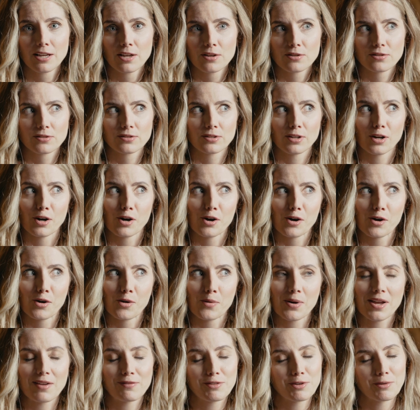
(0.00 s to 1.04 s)

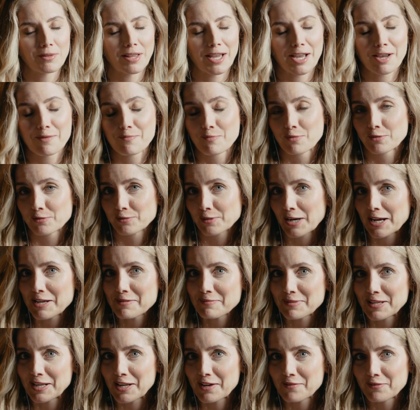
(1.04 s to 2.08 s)
So if you like great,
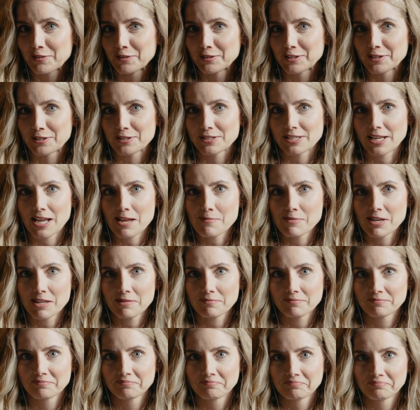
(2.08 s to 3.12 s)
meaningful entertainment,